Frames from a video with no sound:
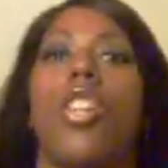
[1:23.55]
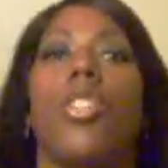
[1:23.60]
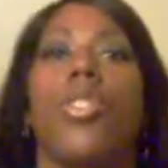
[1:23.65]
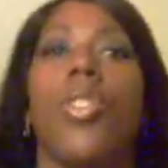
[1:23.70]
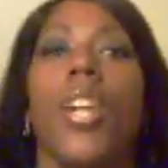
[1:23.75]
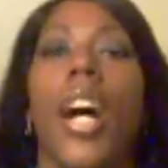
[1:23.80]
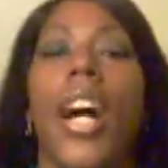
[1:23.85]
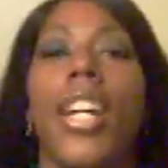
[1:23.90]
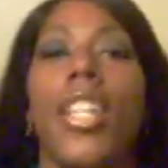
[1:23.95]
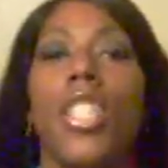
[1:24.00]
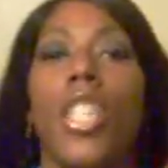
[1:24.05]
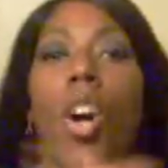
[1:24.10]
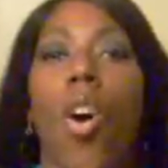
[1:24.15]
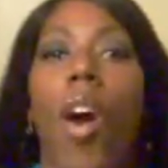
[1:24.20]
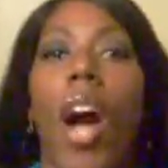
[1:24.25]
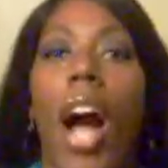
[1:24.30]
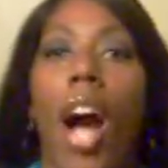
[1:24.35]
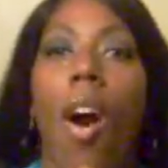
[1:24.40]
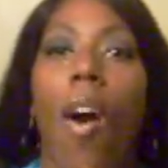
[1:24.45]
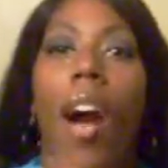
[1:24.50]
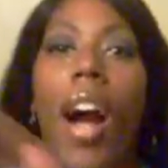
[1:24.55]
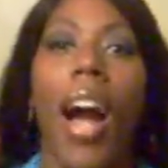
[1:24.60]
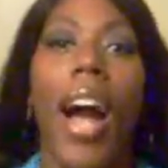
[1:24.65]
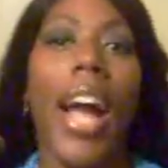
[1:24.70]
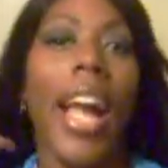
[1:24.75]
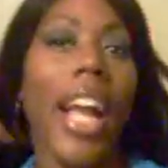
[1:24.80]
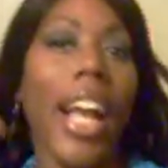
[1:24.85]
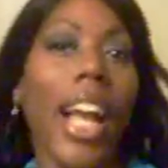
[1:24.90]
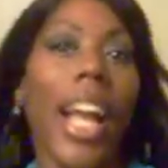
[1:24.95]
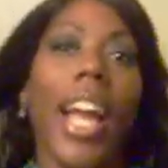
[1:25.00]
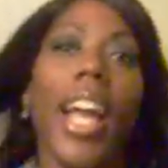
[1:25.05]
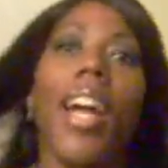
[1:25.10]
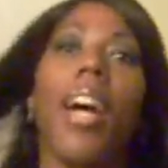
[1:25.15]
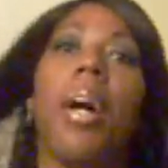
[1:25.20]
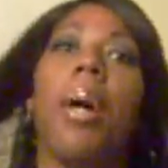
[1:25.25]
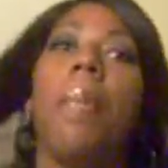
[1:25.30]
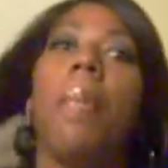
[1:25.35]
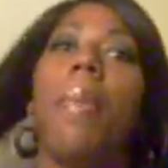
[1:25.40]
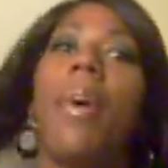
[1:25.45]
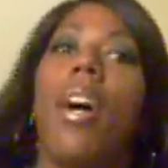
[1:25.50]
You guys know how I
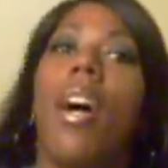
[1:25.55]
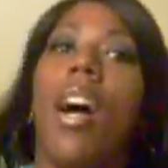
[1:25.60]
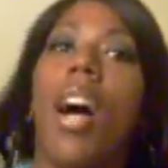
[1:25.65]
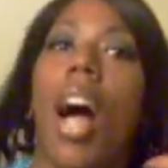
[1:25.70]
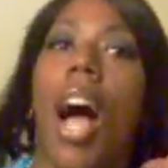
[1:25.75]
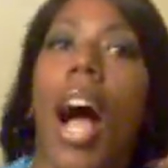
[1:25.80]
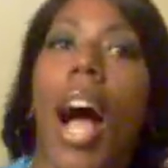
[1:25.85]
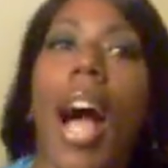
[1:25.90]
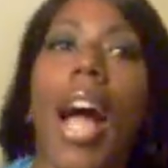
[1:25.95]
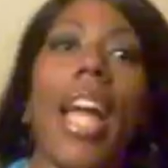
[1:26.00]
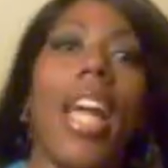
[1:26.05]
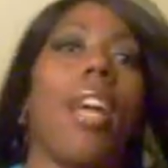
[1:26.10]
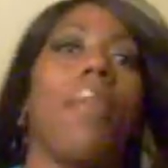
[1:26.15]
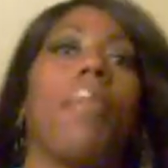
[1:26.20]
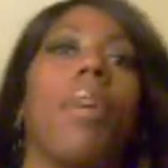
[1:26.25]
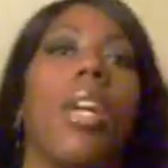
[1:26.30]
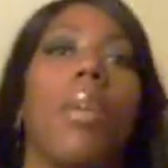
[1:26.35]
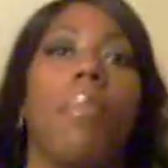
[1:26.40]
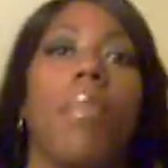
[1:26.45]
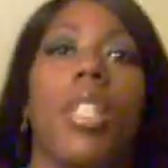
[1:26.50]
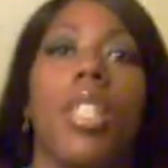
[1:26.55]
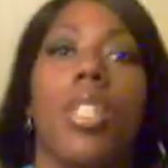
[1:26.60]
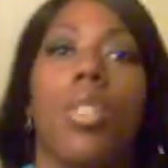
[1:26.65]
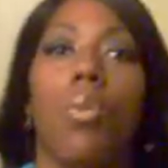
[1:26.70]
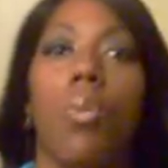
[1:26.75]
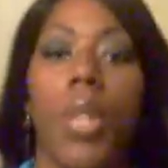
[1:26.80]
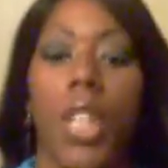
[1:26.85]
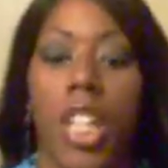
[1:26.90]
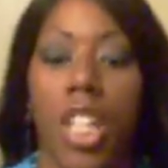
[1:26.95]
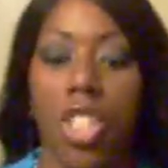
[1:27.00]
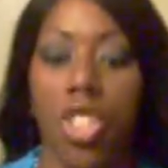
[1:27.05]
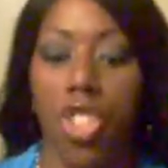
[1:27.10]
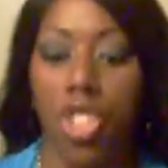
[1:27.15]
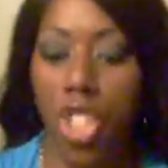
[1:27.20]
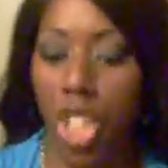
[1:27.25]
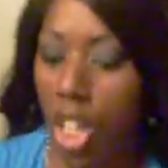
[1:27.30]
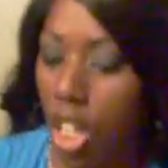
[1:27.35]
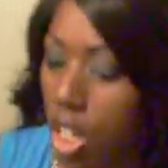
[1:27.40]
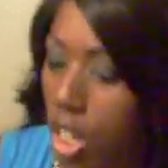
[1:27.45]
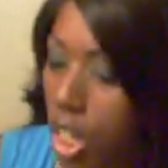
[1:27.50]
am. I am a Miss Wigs
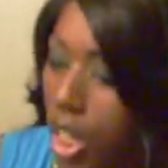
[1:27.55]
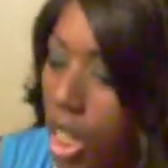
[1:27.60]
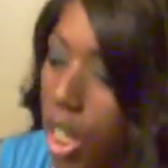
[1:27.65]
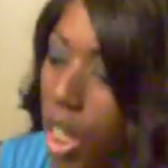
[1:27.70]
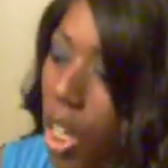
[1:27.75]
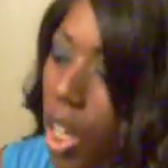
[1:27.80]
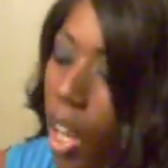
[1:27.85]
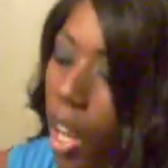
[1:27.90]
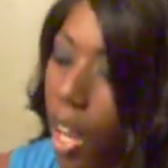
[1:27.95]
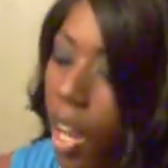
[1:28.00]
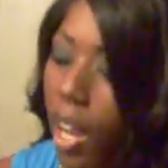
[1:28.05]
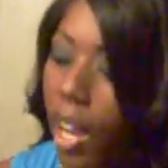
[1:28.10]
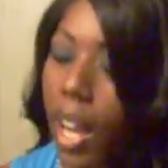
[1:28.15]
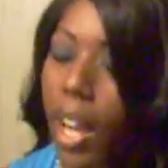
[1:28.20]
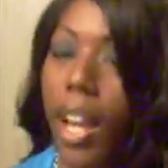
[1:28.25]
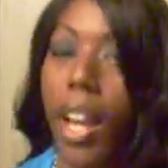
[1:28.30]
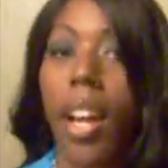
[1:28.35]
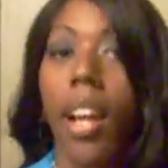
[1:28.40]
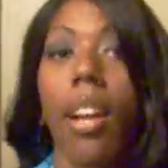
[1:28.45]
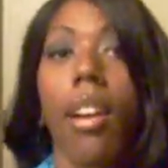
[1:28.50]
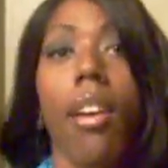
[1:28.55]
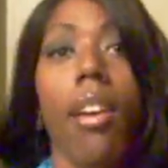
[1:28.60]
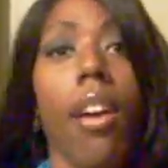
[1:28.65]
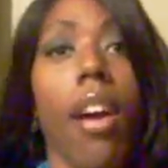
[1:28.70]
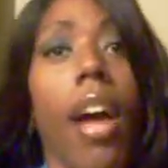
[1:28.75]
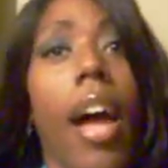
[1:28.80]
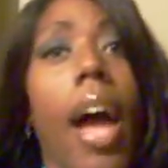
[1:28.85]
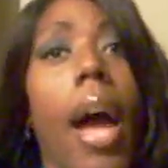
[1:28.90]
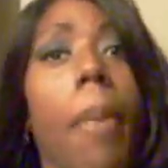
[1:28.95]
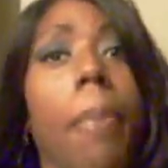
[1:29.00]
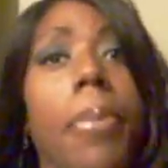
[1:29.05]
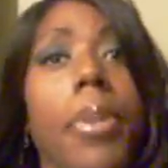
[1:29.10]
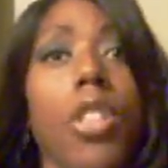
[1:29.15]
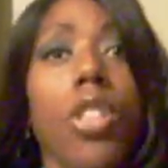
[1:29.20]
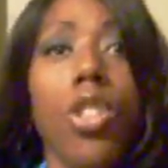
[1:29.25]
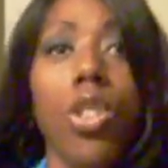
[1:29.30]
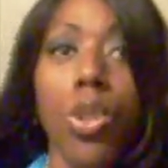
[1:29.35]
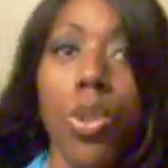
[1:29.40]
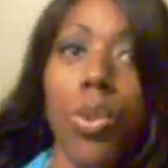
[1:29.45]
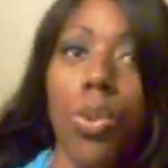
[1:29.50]
junkie. I
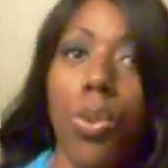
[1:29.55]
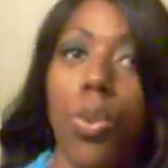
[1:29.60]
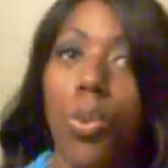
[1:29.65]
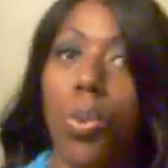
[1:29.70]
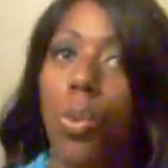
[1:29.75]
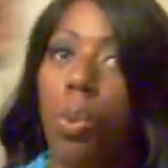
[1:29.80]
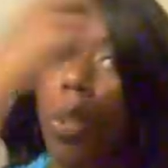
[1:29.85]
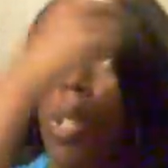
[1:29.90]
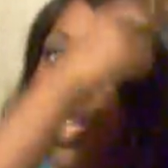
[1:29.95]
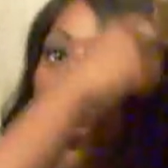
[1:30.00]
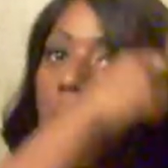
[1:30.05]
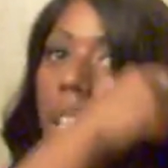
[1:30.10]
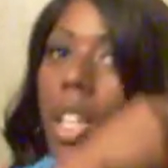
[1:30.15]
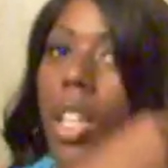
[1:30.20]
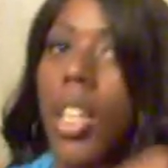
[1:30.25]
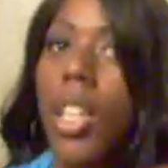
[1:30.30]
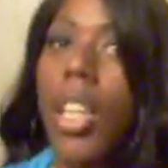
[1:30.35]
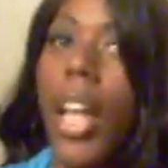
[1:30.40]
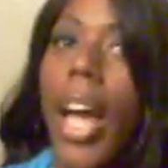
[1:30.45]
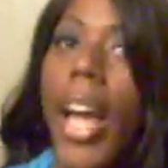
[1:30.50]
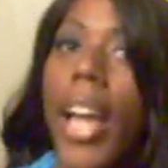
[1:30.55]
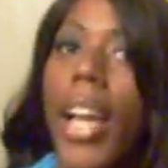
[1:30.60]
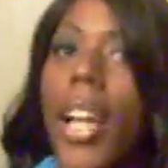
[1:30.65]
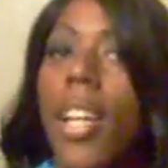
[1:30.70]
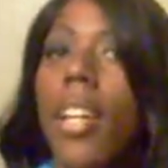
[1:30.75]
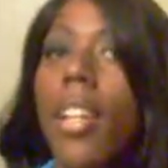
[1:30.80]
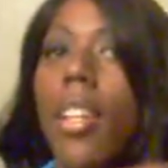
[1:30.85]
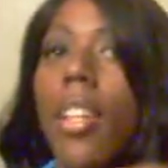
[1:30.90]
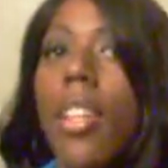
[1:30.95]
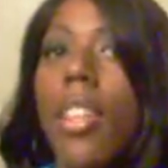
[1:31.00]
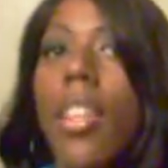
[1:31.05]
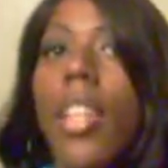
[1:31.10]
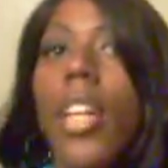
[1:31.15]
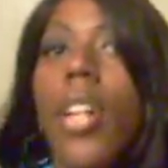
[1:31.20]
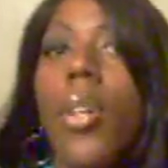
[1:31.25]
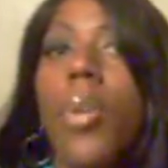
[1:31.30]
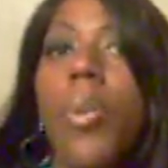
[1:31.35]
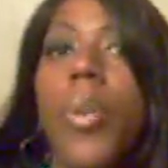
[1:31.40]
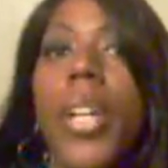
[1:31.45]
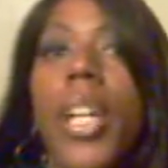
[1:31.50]
happen to like
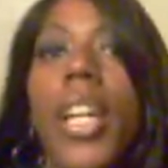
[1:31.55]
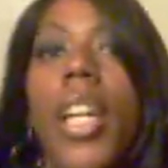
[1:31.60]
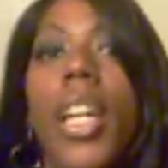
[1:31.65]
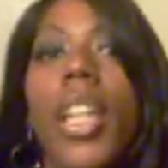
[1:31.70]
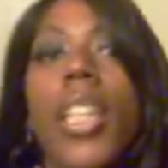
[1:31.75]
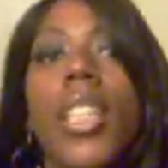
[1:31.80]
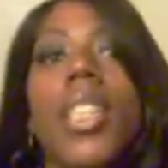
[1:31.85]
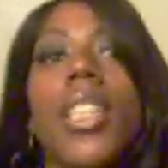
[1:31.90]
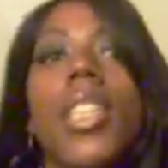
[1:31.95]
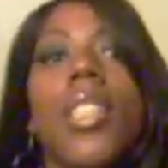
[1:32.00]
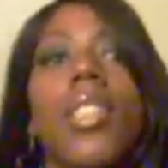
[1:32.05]
their wigs.